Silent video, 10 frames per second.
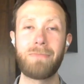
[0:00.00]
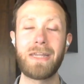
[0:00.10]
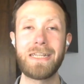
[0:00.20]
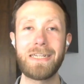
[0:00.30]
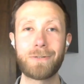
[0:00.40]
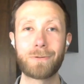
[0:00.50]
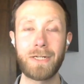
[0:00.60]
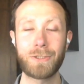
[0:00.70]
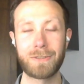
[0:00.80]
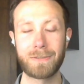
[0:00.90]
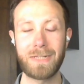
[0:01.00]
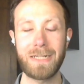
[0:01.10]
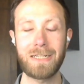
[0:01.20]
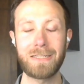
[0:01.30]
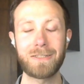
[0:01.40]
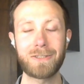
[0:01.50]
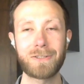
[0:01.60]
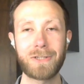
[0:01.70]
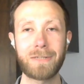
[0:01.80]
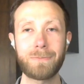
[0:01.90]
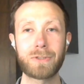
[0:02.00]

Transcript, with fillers: many iterations of taking this exam.